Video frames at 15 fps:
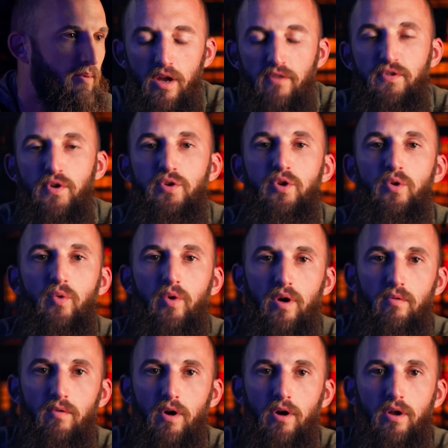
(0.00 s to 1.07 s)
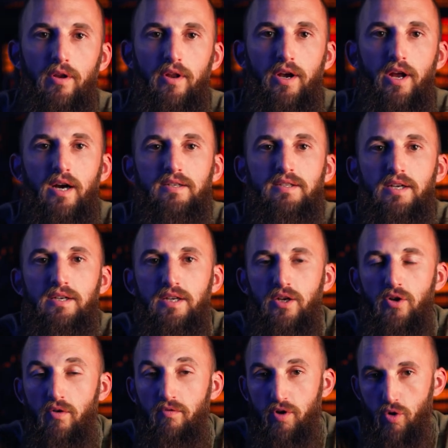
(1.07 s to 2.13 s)
If you do want to run the
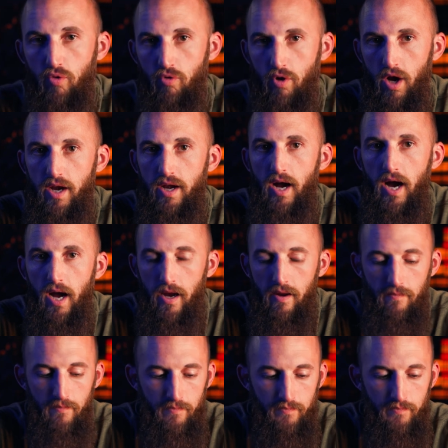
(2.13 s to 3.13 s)
NOX18 over your right eye,